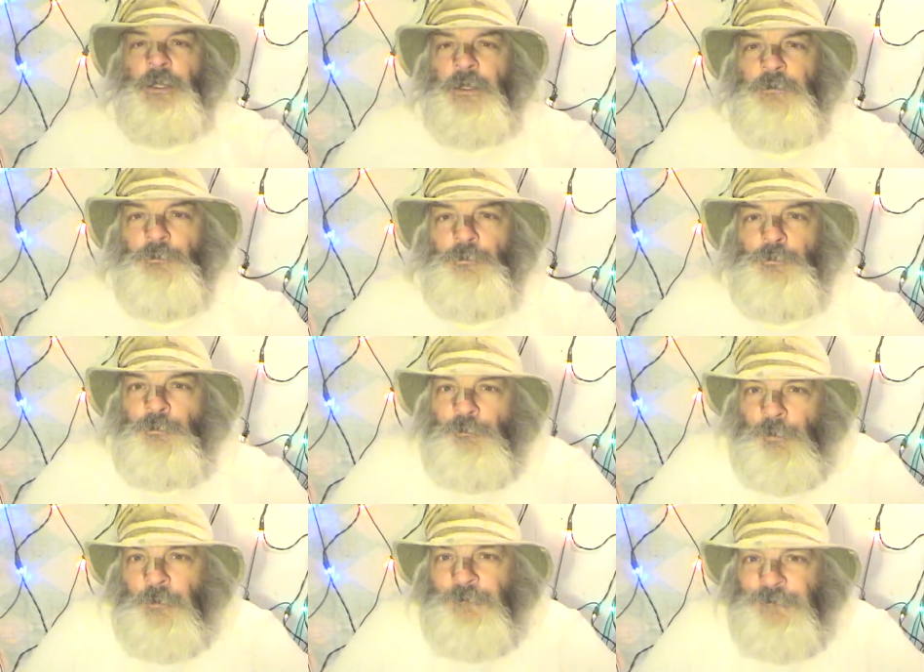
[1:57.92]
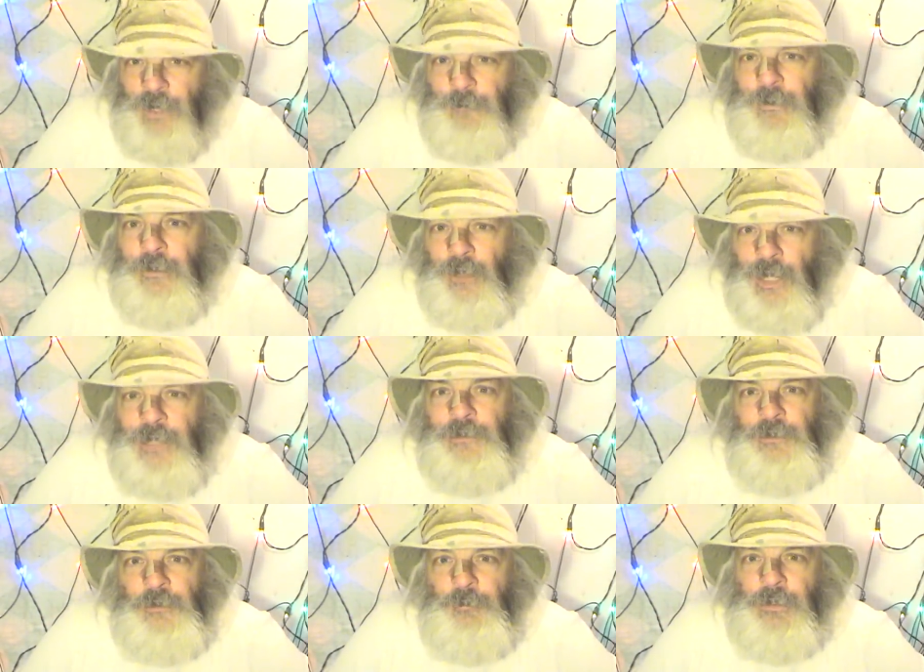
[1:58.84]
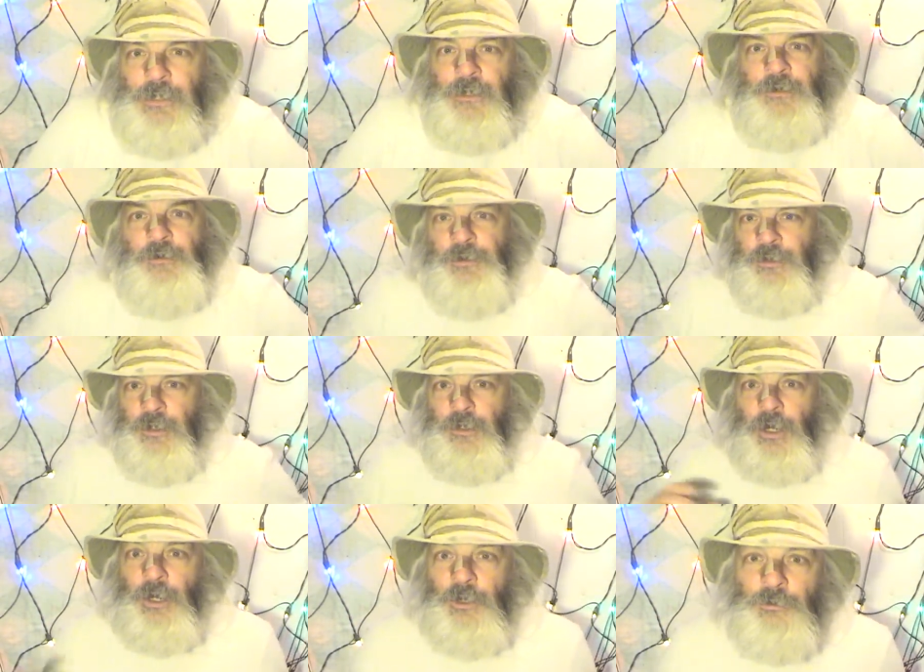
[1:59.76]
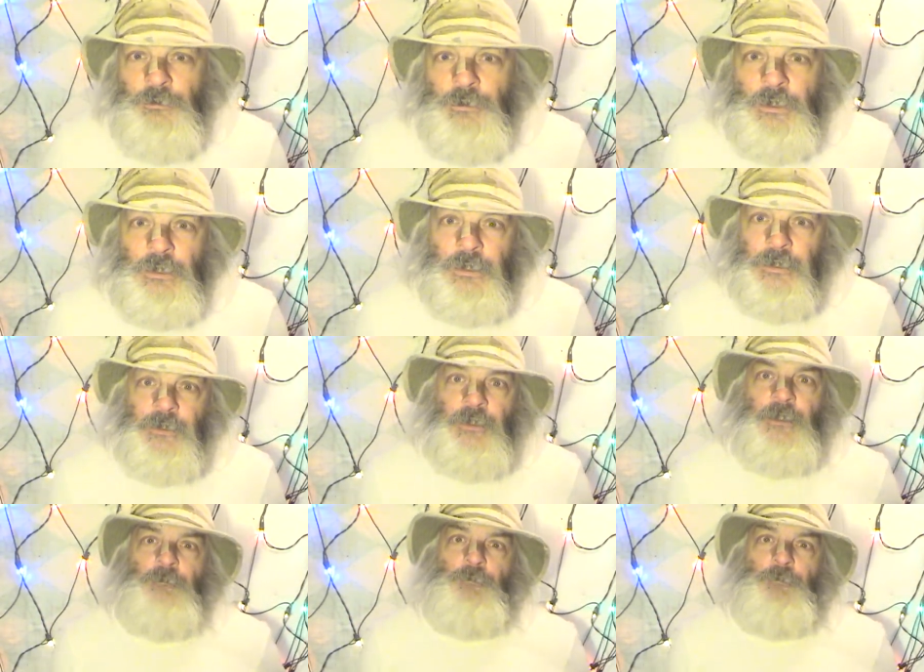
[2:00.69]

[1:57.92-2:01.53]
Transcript: It will very likely be the only